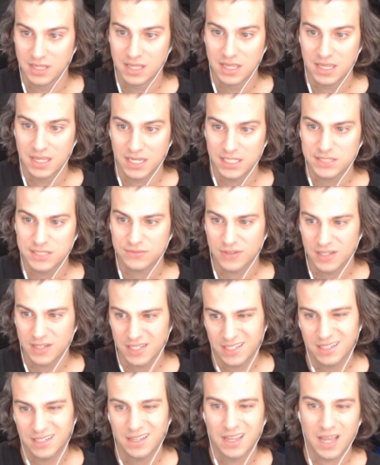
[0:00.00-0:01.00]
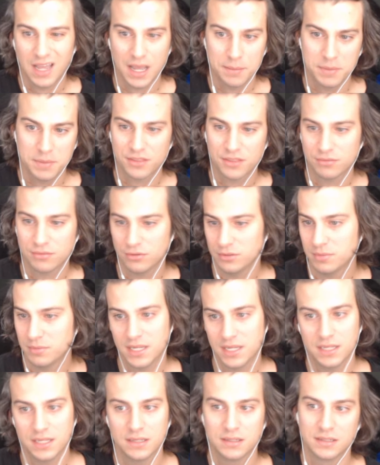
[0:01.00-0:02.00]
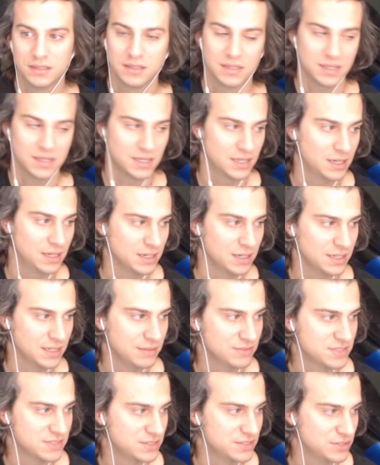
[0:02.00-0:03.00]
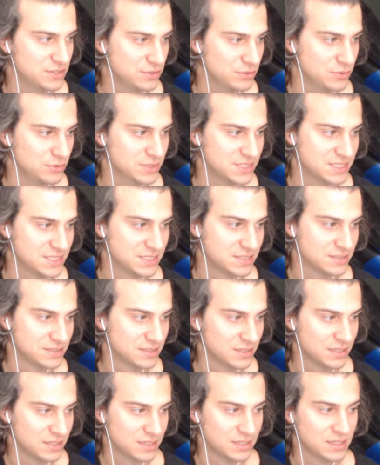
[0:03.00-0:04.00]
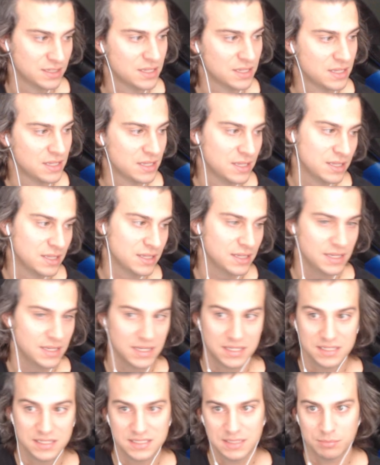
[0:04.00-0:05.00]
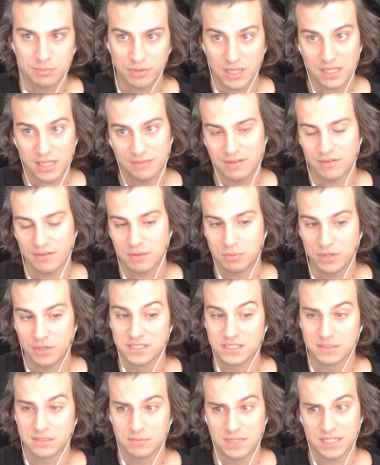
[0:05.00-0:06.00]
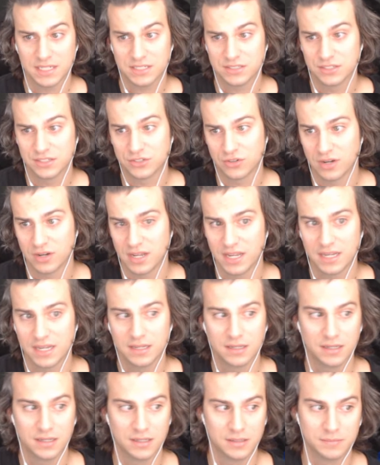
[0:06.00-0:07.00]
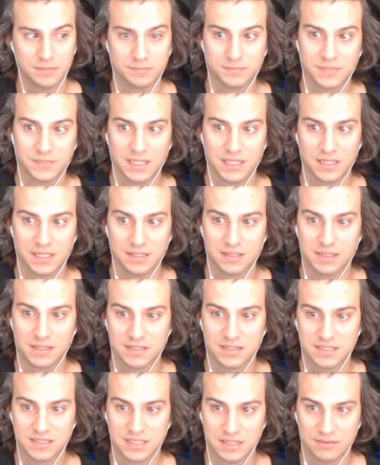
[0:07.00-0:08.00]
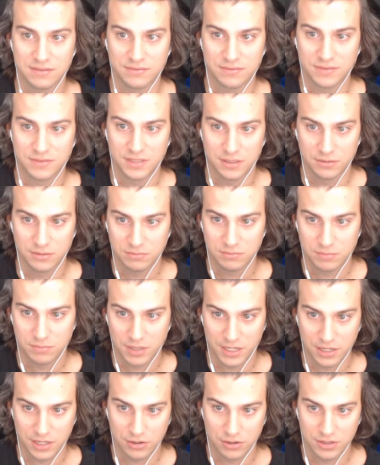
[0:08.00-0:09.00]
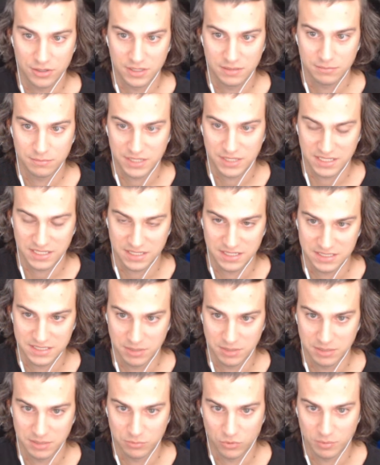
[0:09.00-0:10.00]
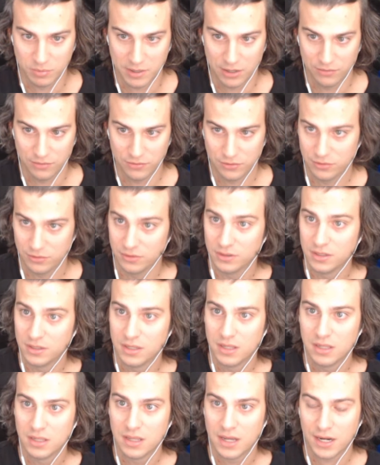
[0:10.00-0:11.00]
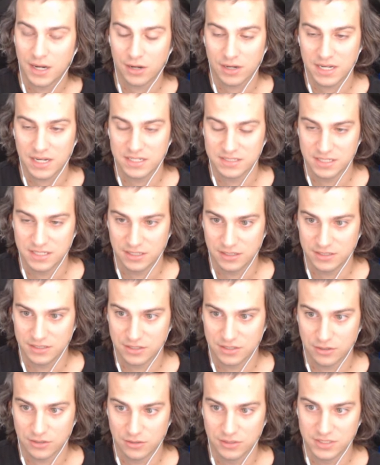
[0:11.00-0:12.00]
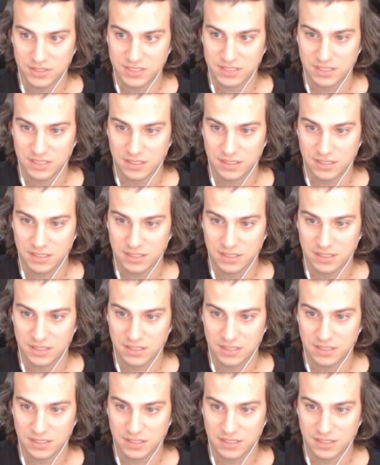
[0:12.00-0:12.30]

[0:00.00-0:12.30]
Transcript: it's fine. I'm not thrilled by it. I'm going to give this a 2. It could see play. I've definitely put it in some decks to try and see if Bodyguard protecting some of the more powerful, higher casting cost cards